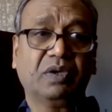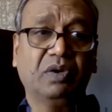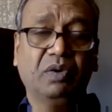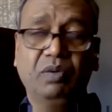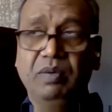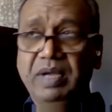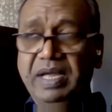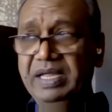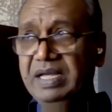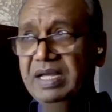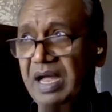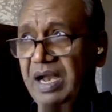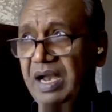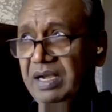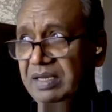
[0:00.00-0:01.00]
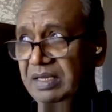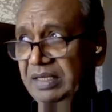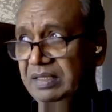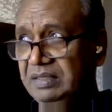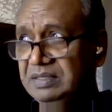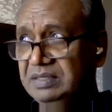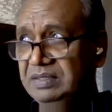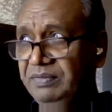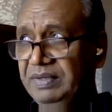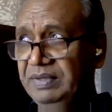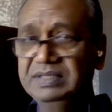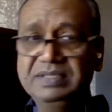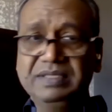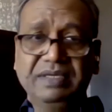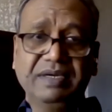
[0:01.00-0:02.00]
so I got
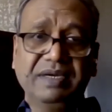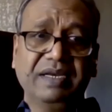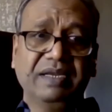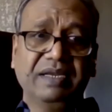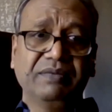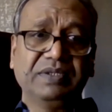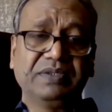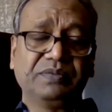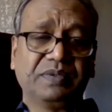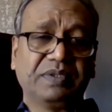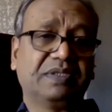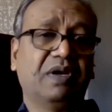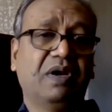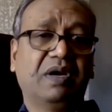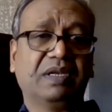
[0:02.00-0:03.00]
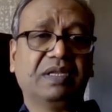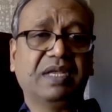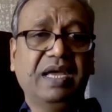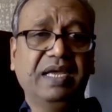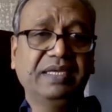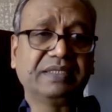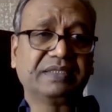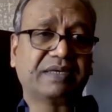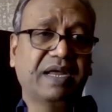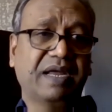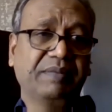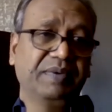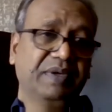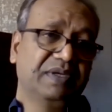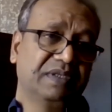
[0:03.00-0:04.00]
civil engineering, which was not the highest
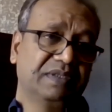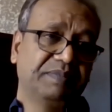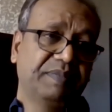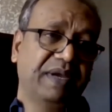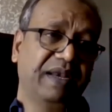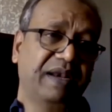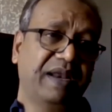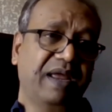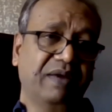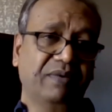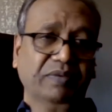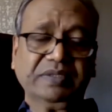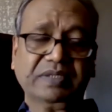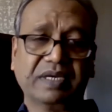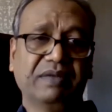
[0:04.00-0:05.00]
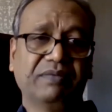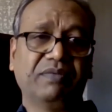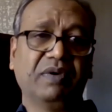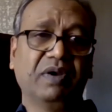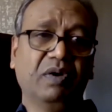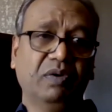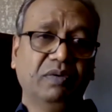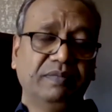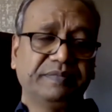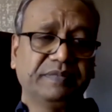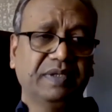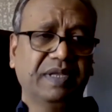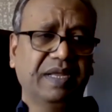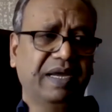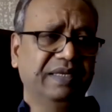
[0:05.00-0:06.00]
rank because my rank was kind of low,
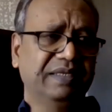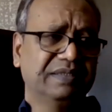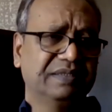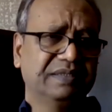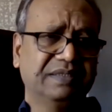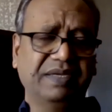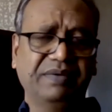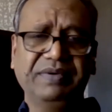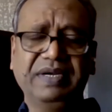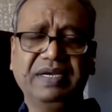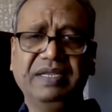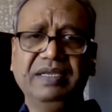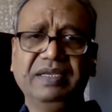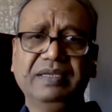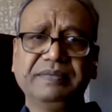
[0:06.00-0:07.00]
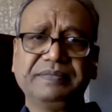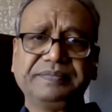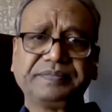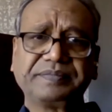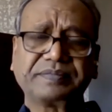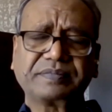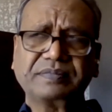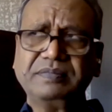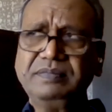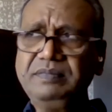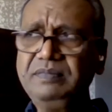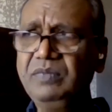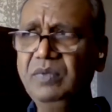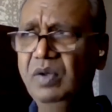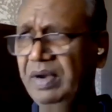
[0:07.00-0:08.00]
917,
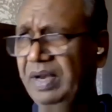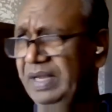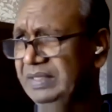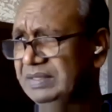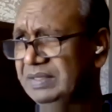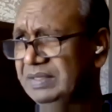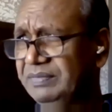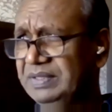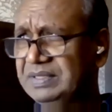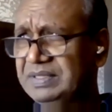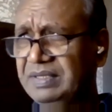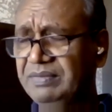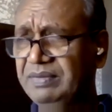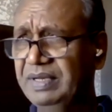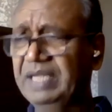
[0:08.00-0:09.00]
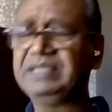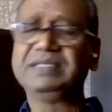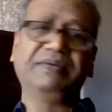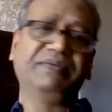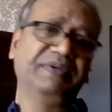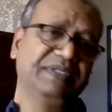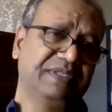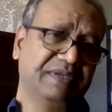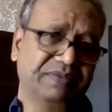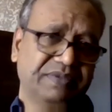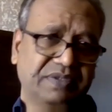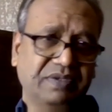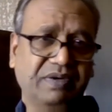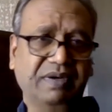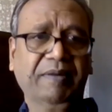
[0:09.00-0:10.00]
977,
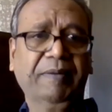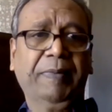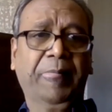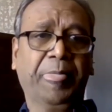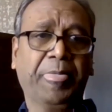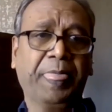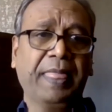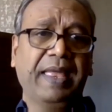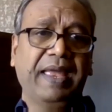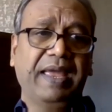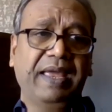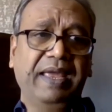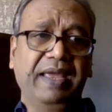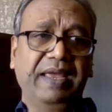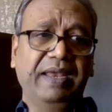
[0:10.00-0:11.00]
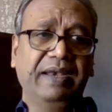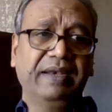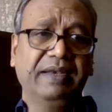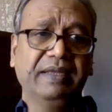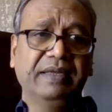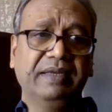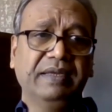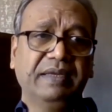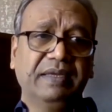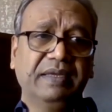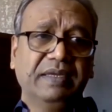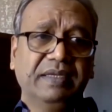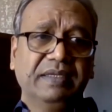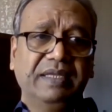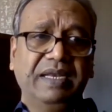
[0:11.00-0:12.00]
977, sorry. And
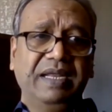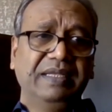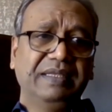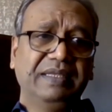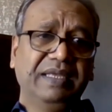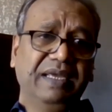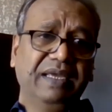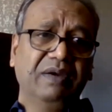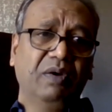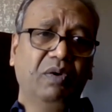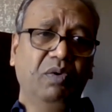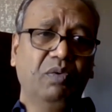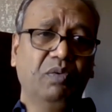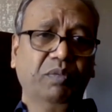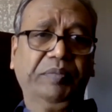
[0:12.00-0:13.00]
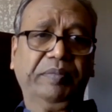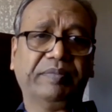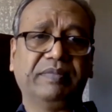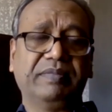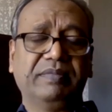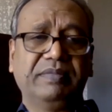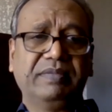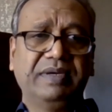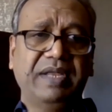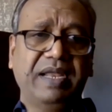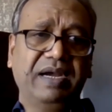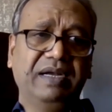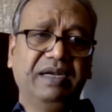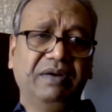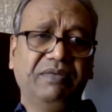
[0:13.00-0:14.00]
then I think, oh,
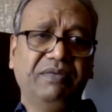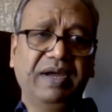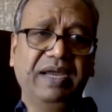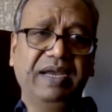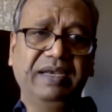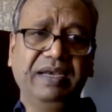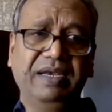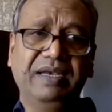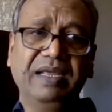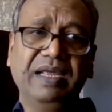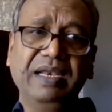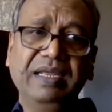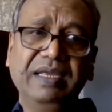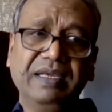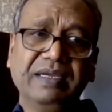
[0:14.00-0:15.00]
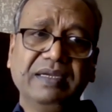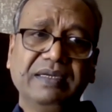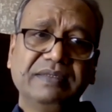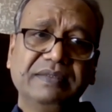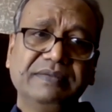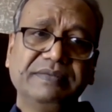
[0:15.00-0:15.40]
director of IIT Delhi